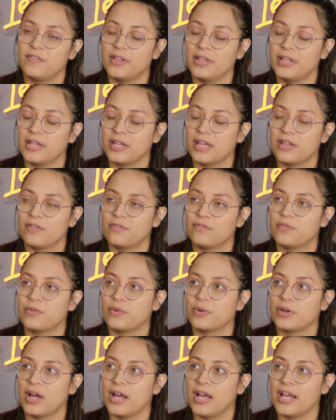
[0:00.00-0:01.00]
filling in
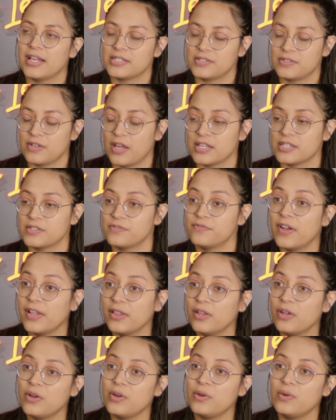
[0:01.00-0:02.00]
for us as
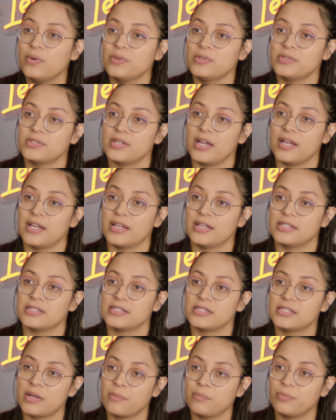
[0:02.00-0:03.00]
fellows, as
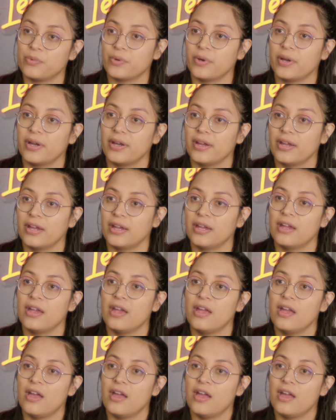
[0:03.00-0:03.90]
temporary,